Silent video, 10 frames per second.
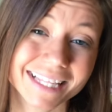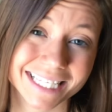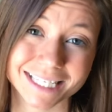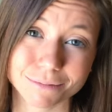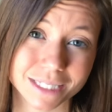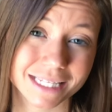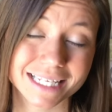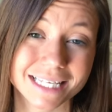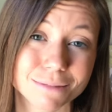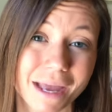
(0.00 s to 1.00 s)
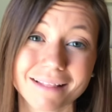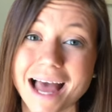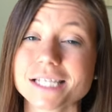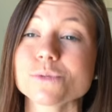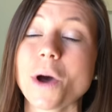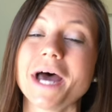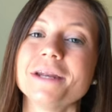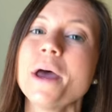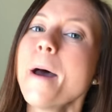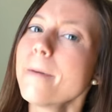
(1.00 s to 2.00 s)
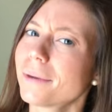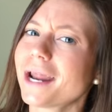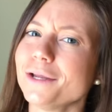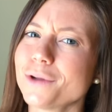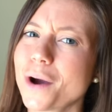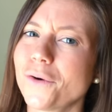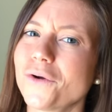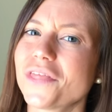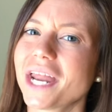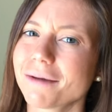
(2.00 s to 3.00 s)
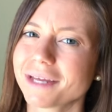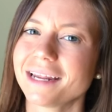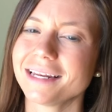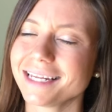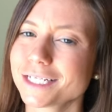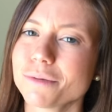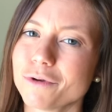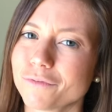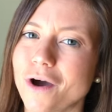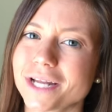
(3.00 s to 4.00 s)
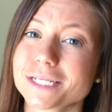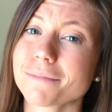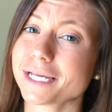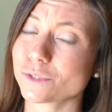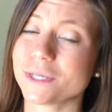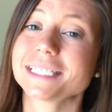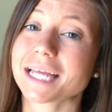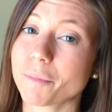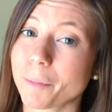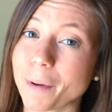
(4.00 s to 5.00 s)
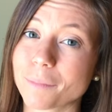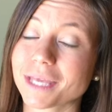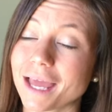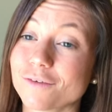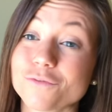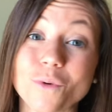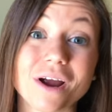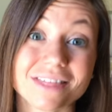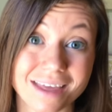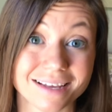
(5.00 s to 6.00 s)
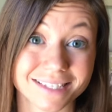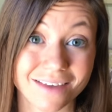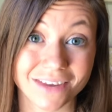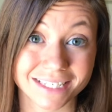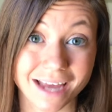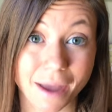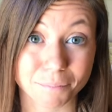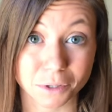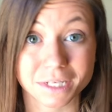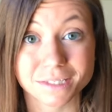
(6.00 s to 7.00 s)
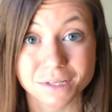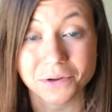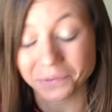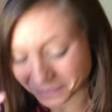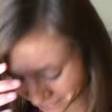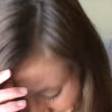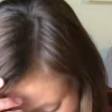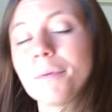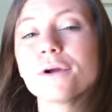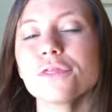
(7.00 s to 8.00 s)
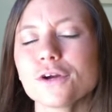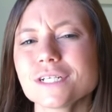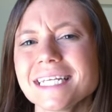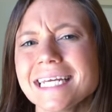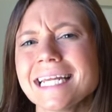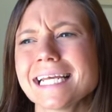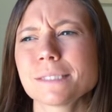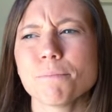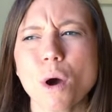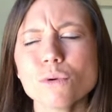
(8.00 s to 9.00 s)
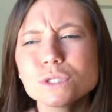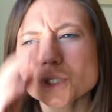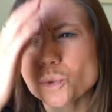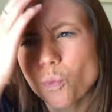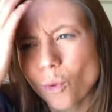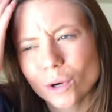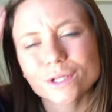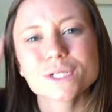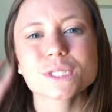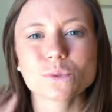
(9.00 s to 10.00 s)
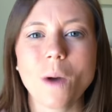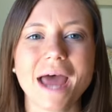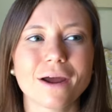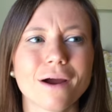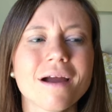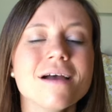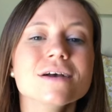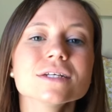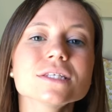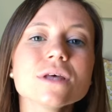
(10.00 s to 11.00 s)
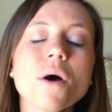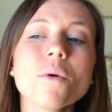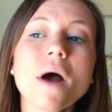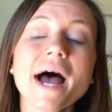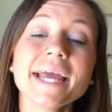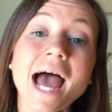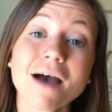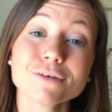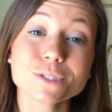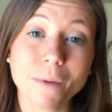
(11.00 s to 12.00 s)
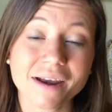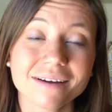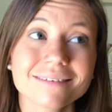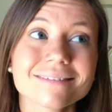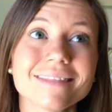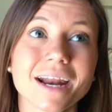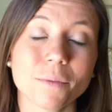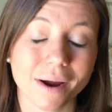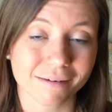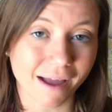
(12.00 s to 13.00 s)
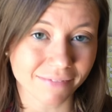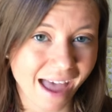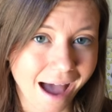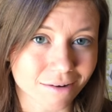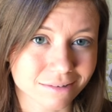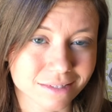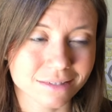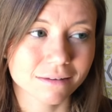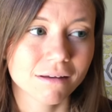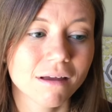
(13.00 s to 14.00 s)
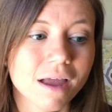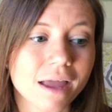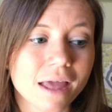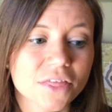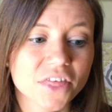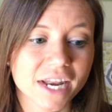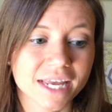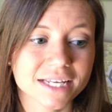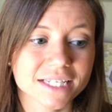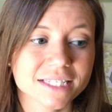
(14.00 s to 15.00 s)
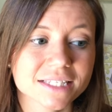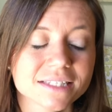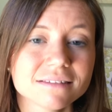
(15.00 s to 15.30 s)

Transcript: that this is my last one, but I know that I'm gonna need to move on to my sweet cinnamon pumpkin for Thanksgiving time pretty soon. Number 13 is most worn sweater. So I have a sweater that I wear around the house that is